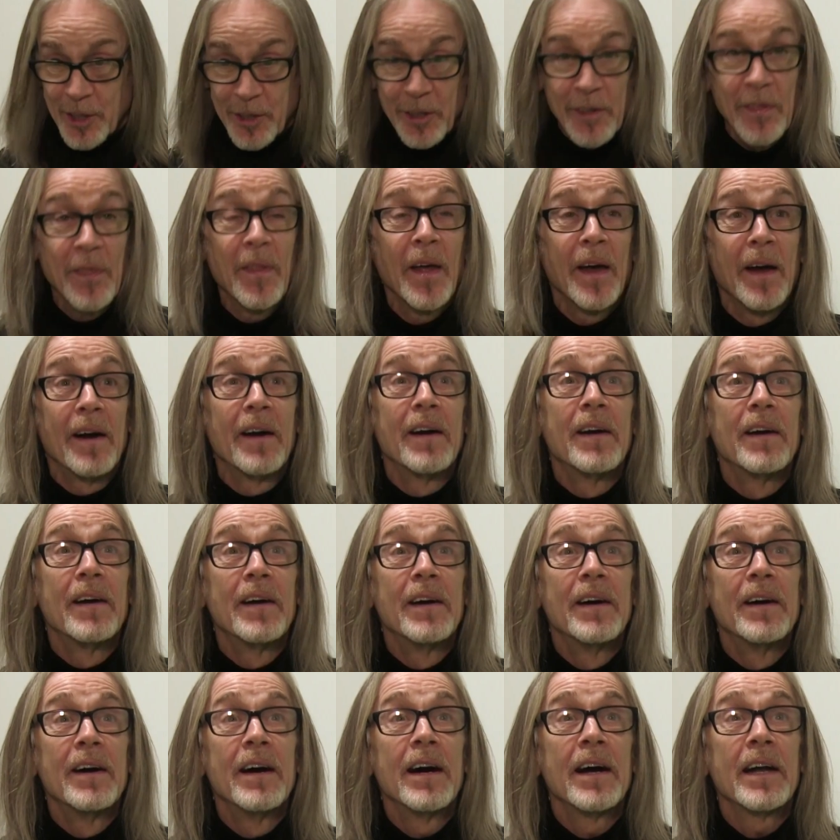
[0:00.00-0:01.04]
stood there
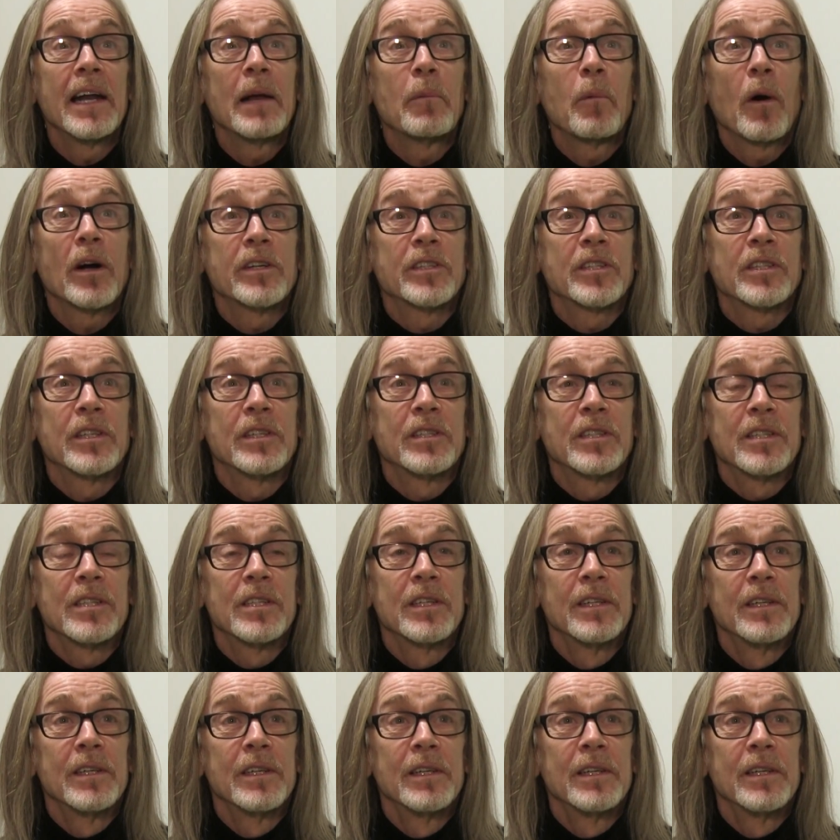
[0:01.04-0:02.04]
and he watched us,